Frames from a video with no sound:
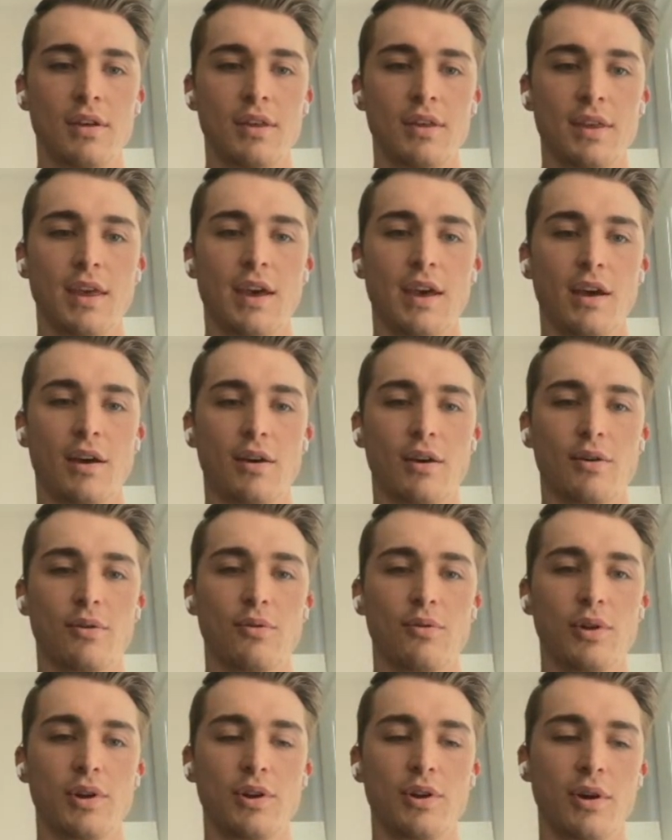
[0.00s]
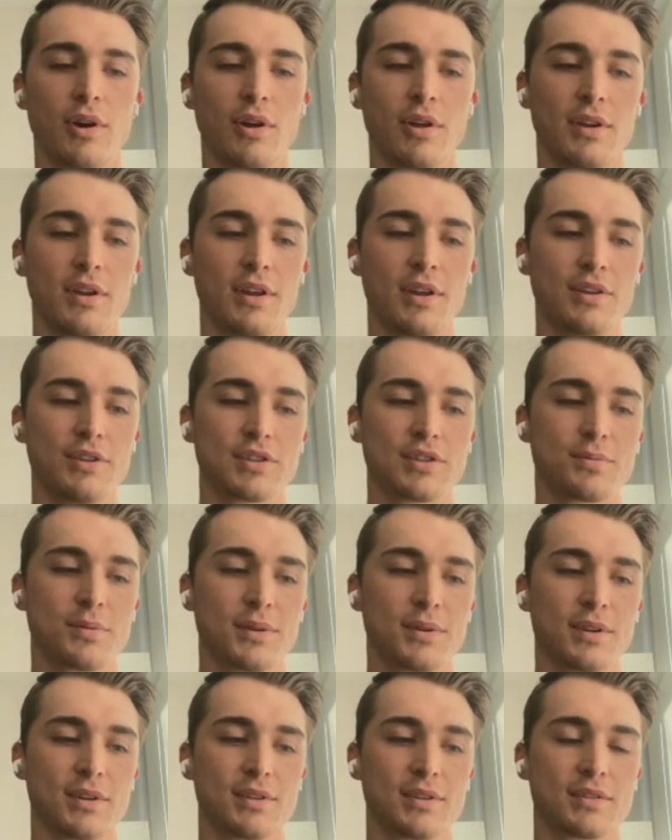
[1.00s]
Yeah, we do LED just
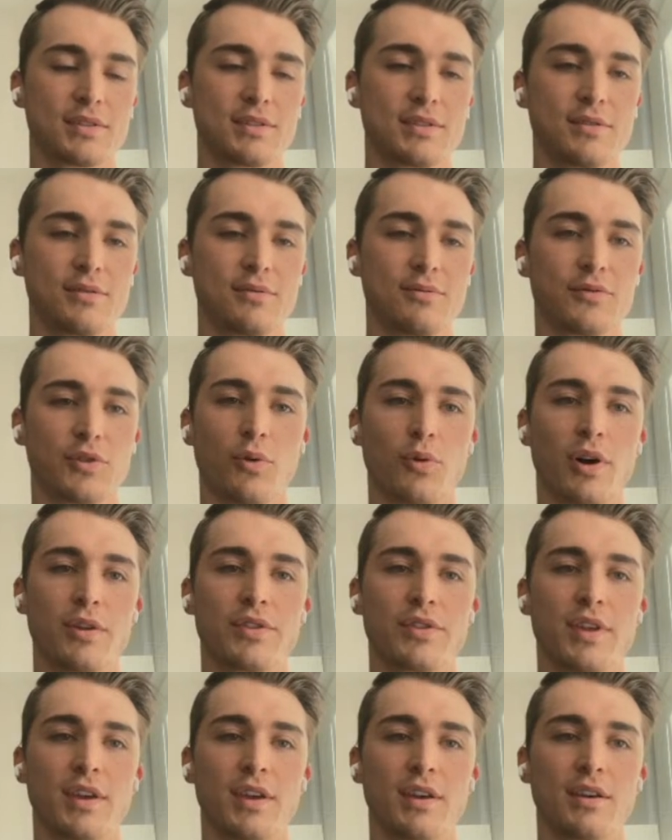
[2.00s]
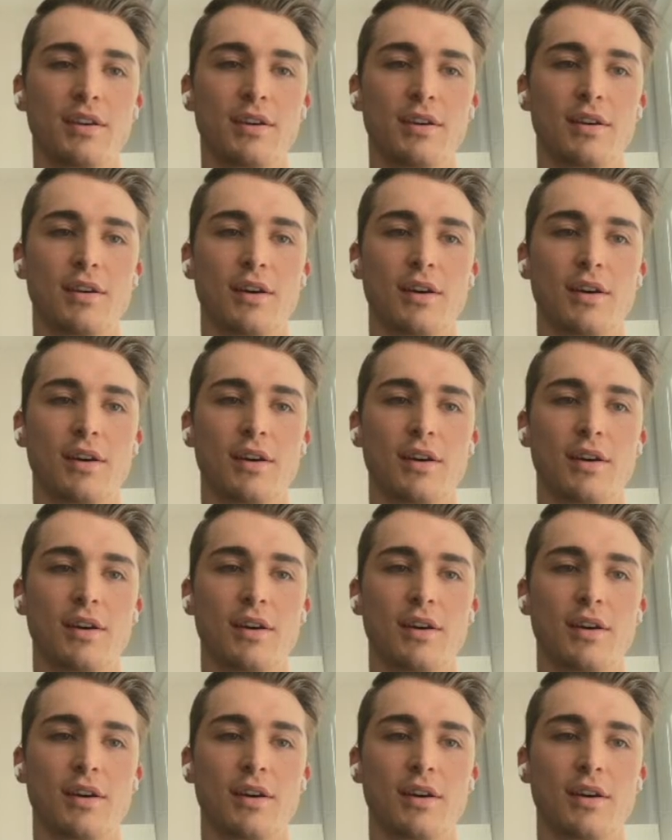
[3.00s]
because, for one thing,